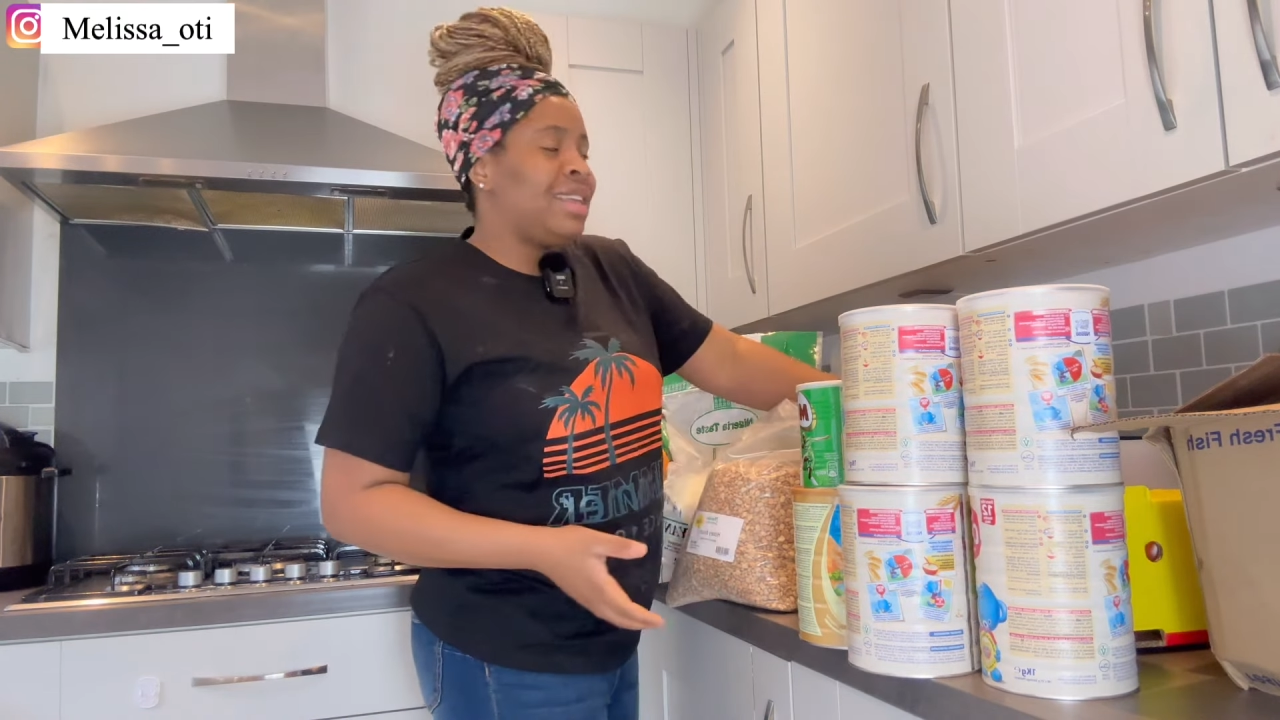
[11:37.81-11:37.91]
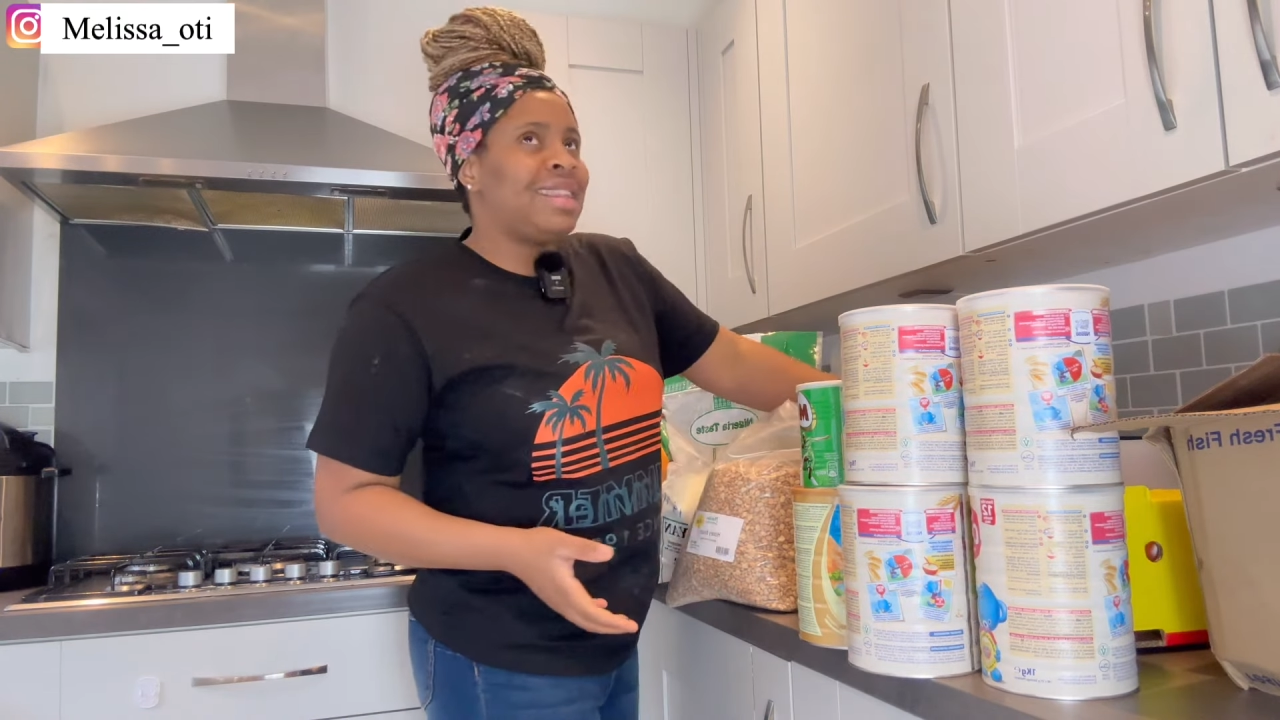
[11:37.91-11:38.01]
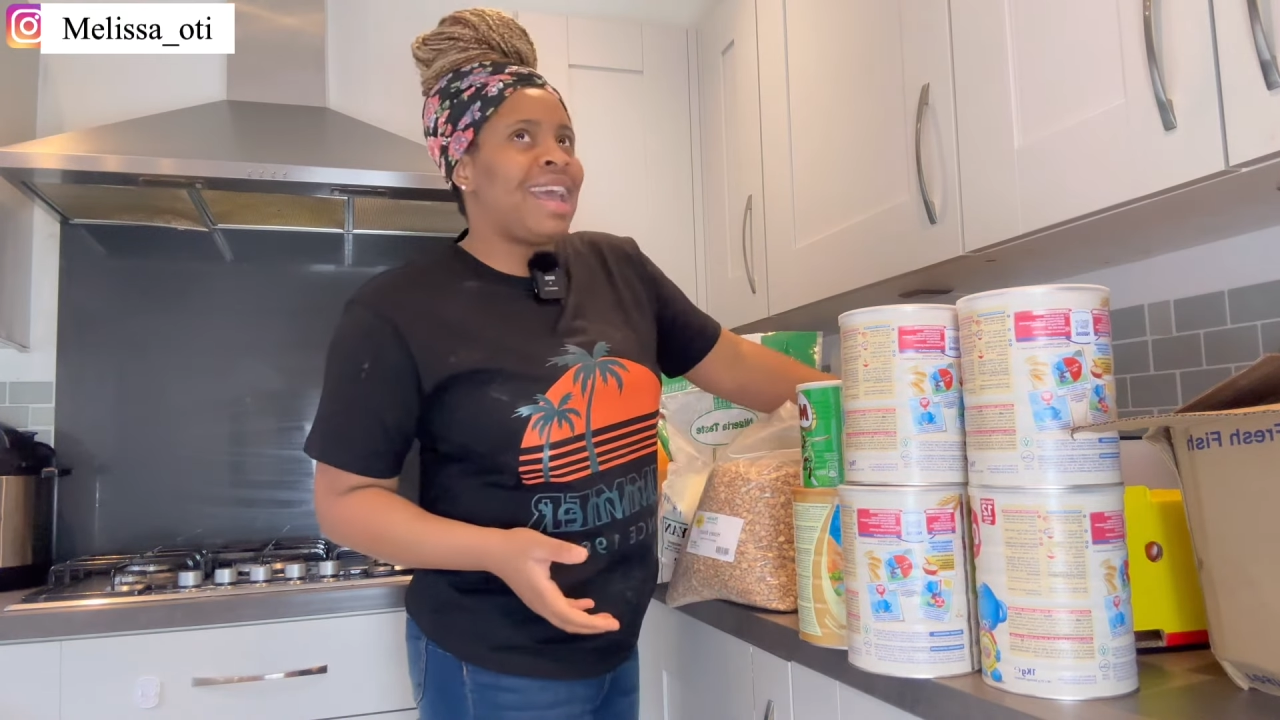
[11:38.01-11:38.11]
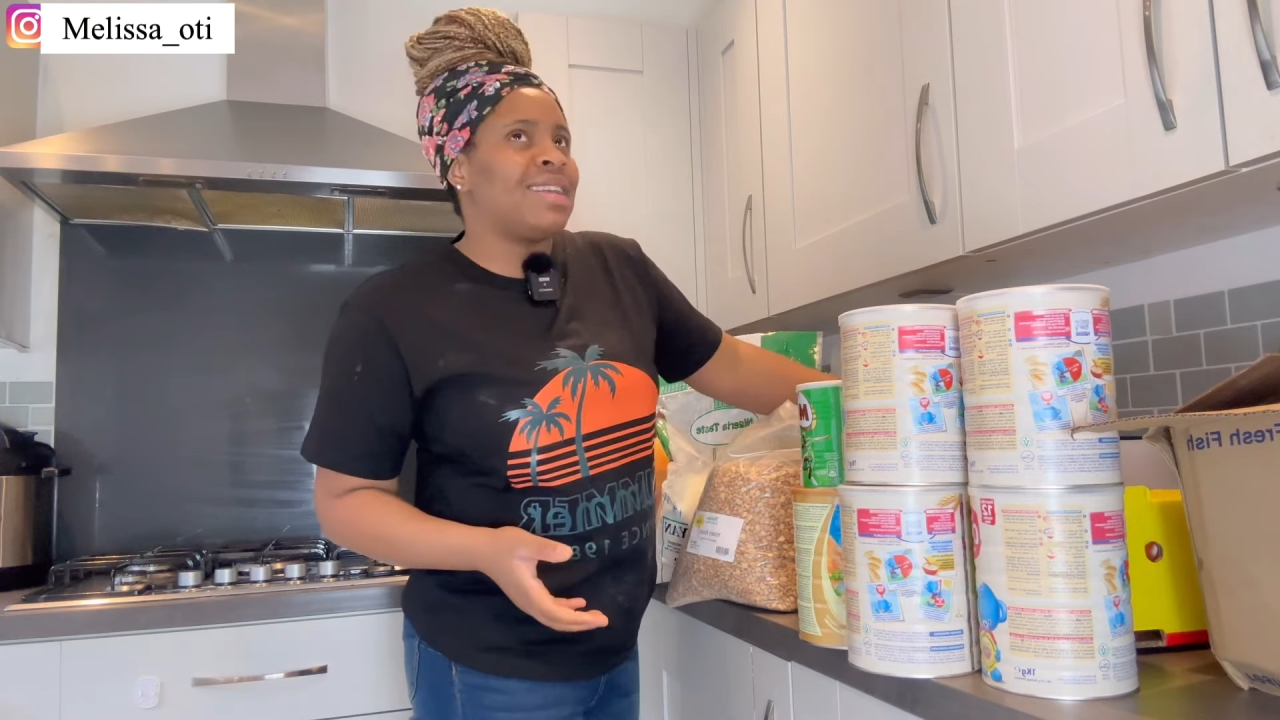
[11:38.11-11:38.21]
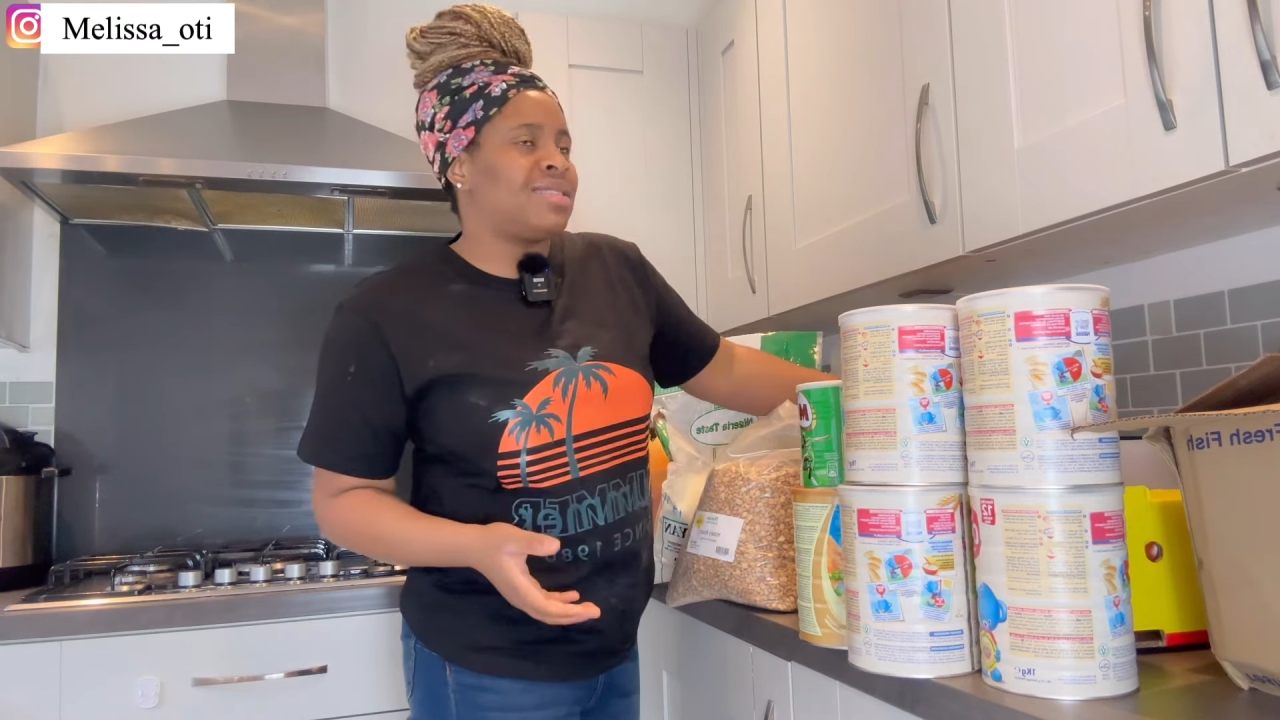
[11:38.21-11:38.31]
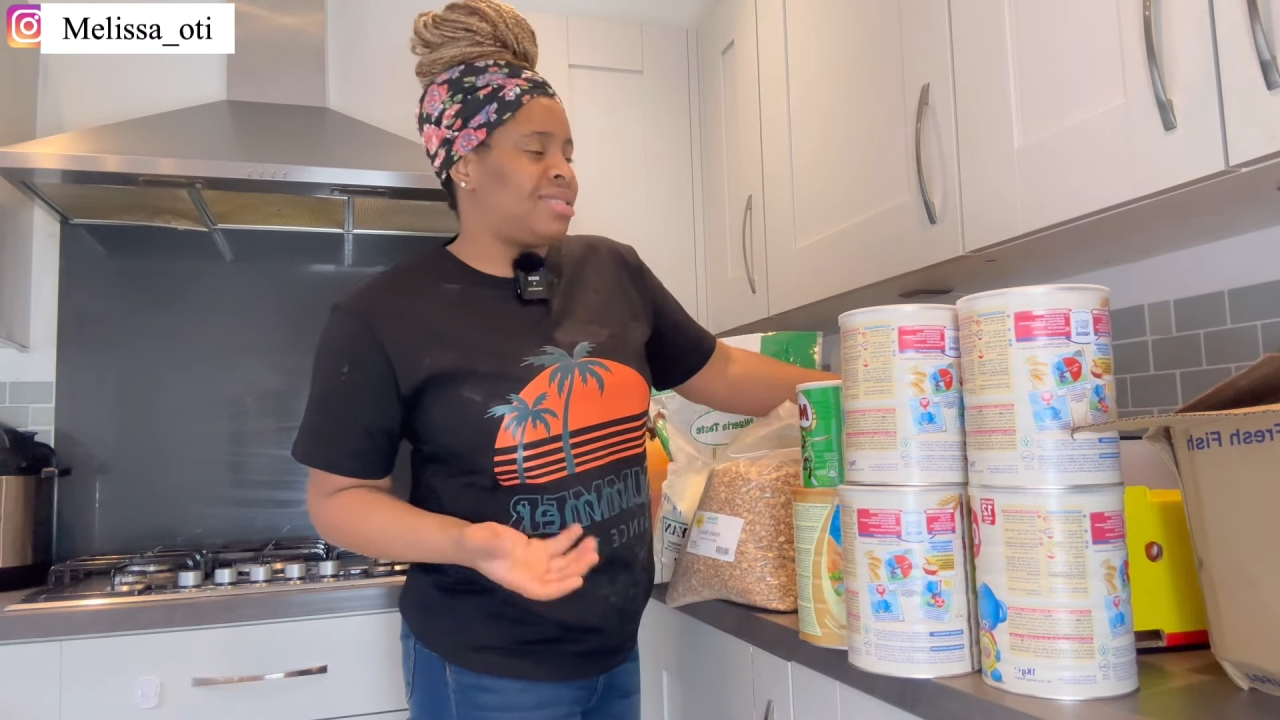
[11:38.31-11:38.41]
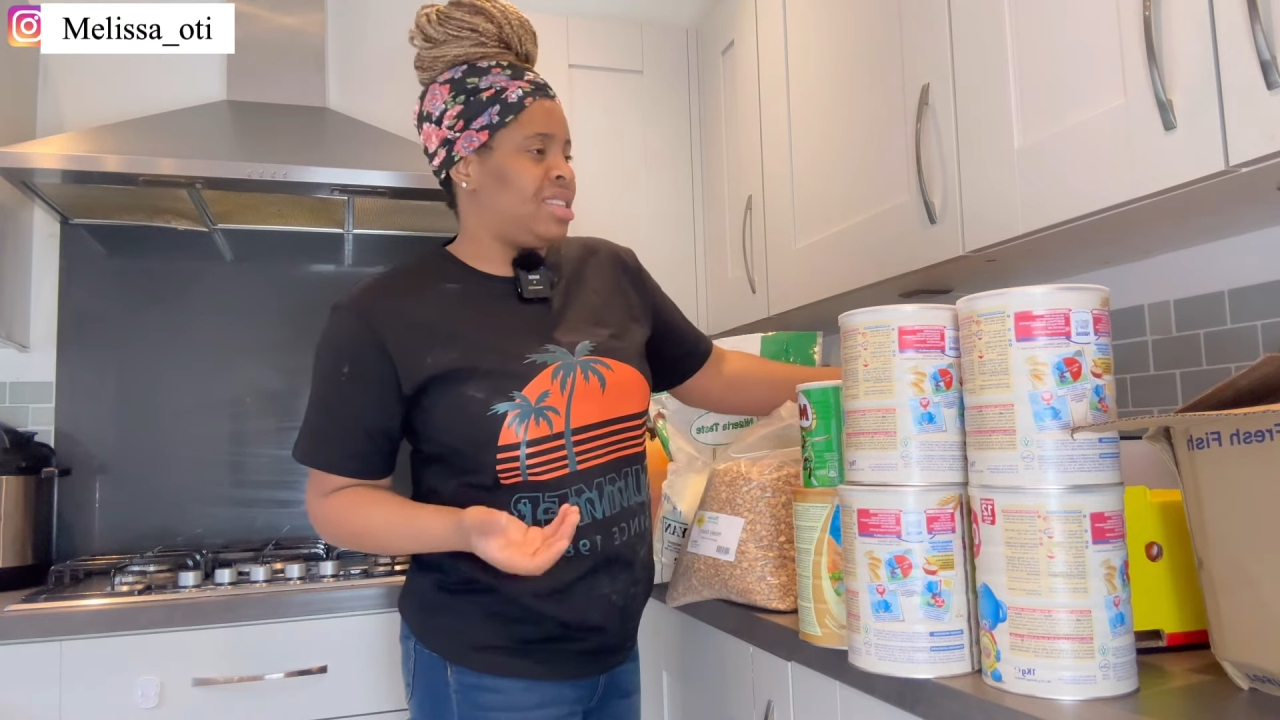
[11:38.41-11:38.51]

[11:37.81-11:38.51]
That's